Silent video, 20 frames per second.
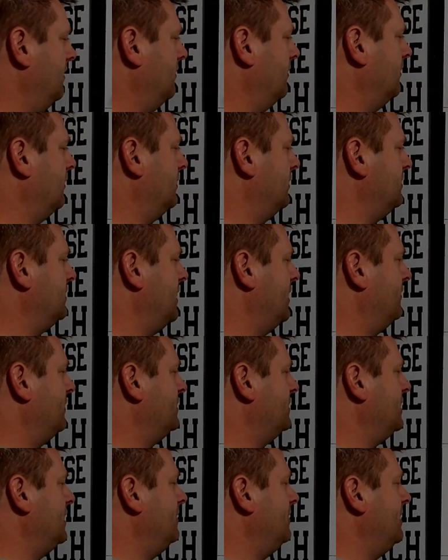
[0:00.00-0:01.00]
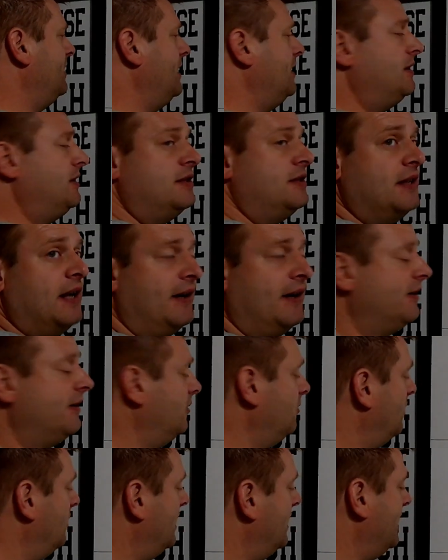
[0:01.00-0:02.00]
Let's have the same hitch out of the
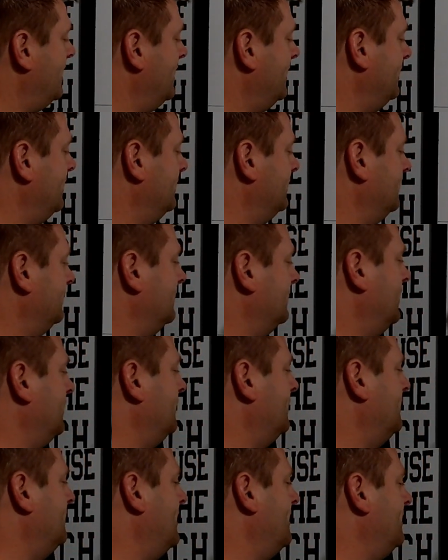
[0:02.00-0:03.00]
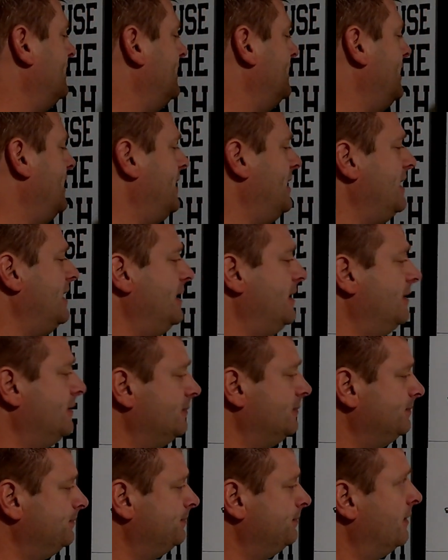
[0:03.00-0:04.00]
Y, arrow out of the A.
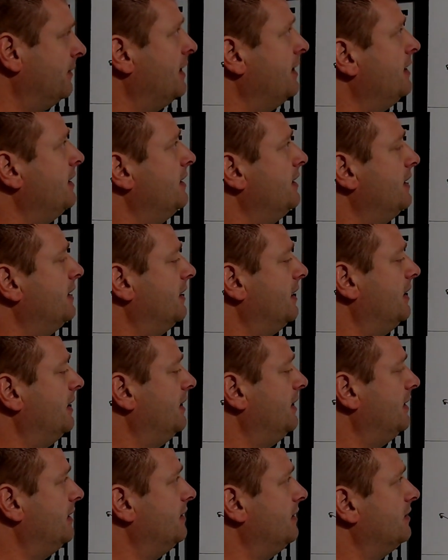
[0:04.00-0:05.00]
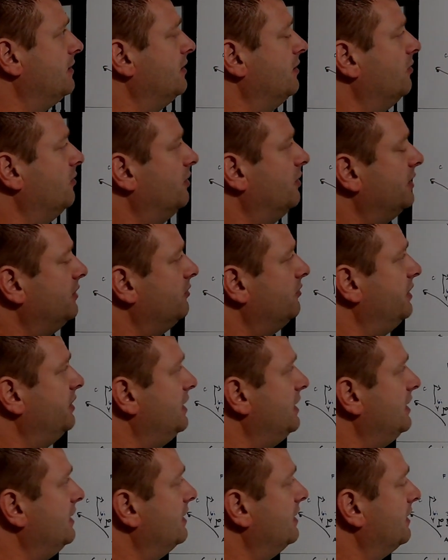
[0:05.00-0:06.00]
And when
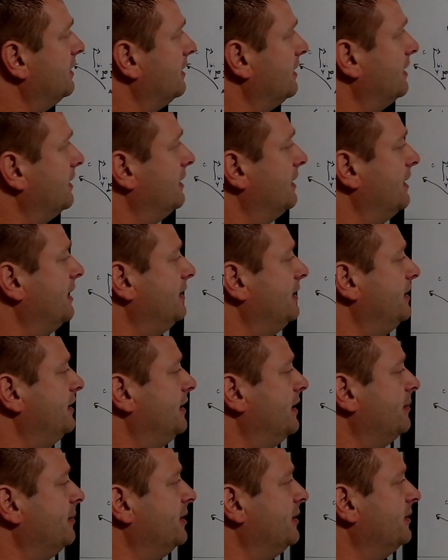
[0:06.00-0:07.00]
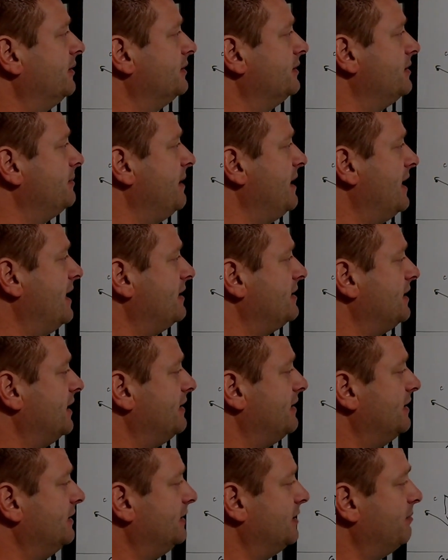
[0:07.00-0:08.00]
we ended up going smash, I
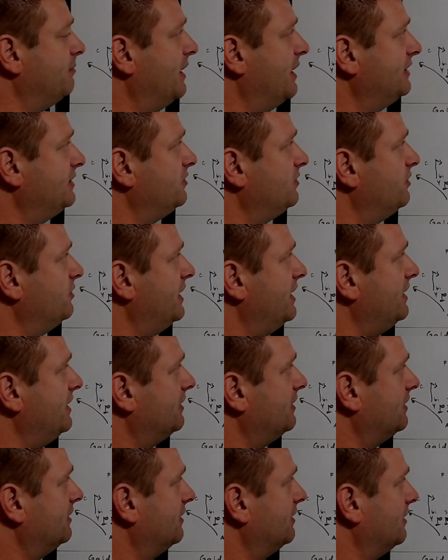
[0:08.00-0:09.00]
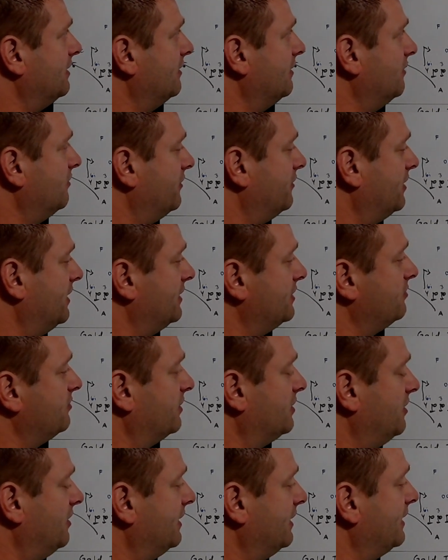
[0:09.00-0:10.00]
think the best way for us, we're
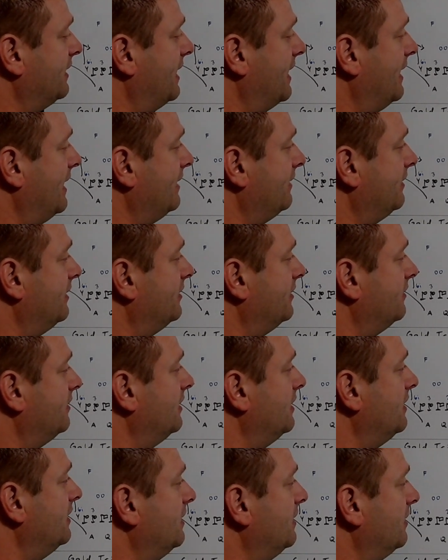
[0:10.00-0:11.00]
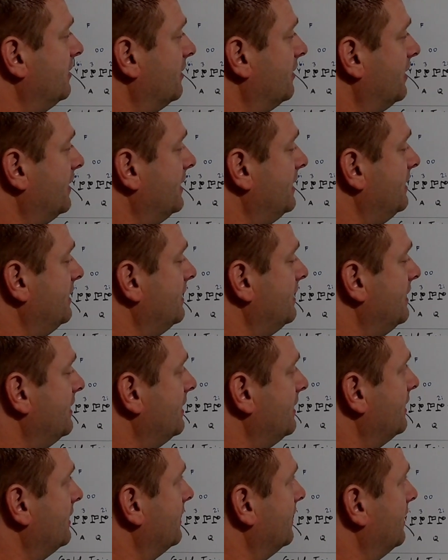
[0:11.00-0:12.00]
calling it high-low, right?
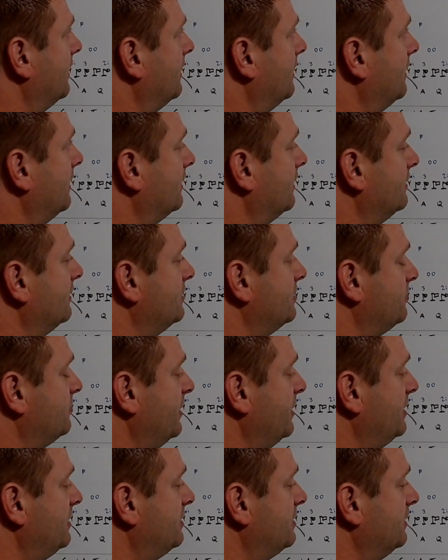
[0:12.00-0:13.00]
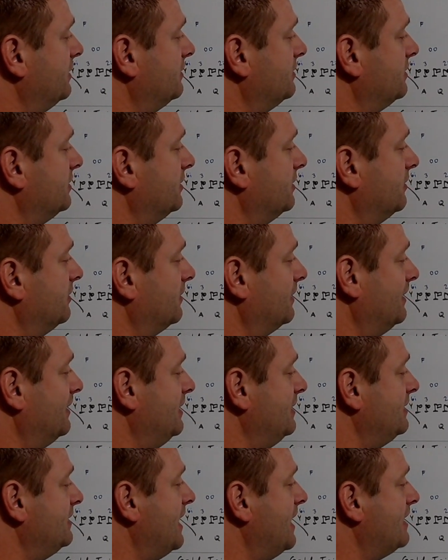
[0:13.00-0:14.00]
Switch. So
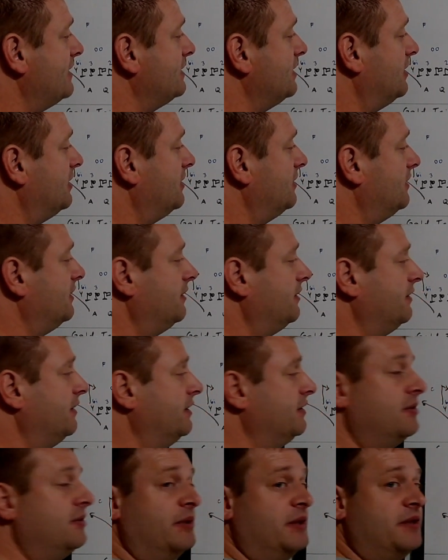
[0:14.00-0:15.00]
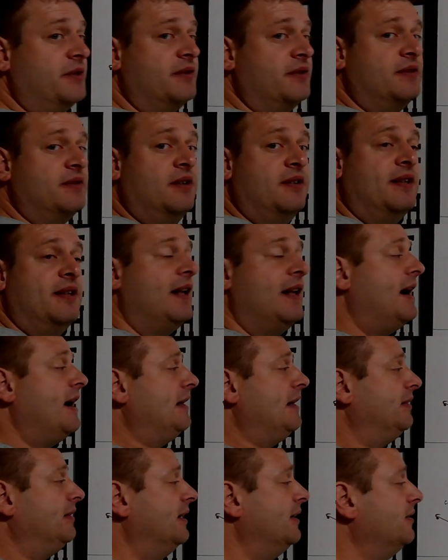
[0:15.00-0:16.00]
these guys are the switchers. They're the
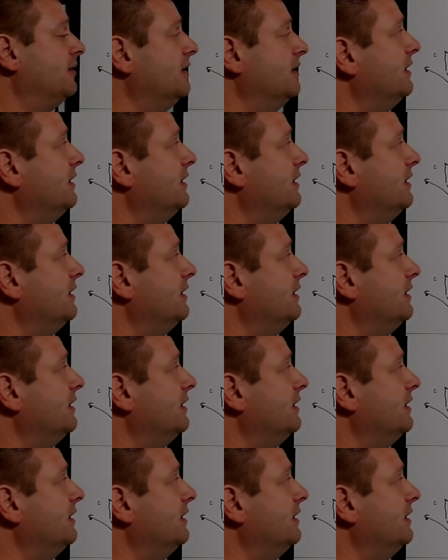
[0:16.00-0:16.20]
high-low.